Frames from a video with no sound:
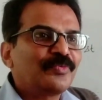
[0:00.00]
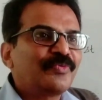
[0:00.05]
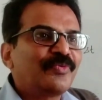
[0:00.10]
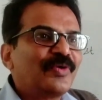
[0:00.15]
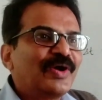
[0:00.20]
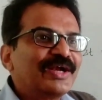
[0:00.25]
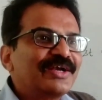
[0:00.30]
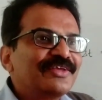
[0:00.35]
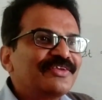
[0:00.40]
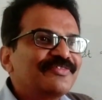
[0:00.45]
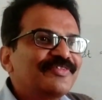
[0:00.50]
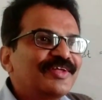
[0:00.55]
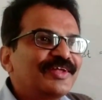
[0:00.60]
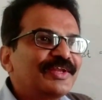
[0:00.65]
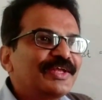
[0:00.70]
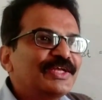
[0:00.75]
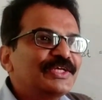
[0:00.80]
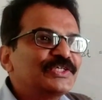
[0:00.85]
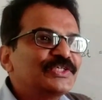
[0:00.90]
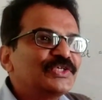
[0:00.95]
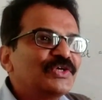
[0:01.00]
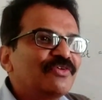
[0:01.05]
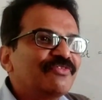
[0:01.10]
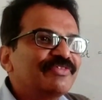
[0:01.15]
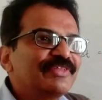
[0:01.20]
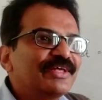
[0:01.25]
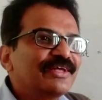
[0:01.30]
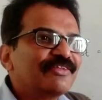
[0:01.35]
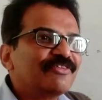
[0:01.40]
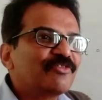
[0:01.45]
What is the ratio of
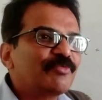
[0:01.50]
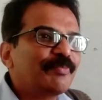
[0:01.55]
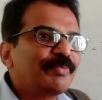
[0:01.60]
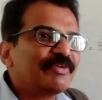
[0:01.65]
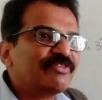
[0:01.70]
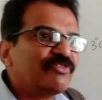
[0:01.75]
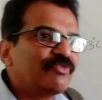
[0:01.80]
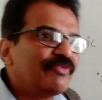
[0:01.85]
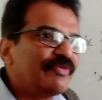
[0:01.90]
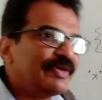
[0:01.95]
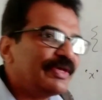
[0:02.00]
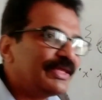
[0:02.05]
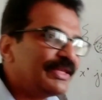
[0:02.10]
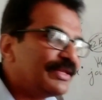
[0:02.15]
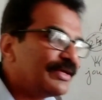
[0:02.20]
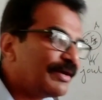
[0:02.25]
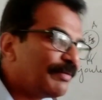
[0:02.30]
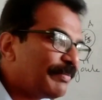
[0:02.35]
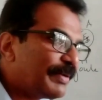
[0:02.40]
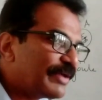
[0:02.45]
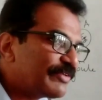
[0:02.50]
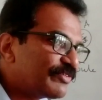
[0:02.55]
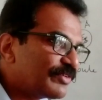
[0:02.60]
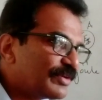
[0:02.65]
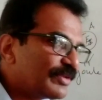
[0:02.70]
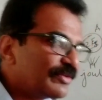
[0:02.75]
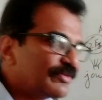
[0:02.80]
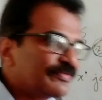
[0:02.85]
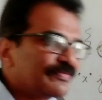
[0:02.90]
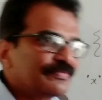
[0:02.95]
their specific heat
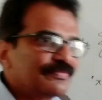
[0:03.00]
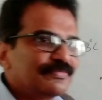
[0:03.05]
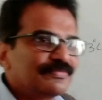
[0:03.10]
capacities?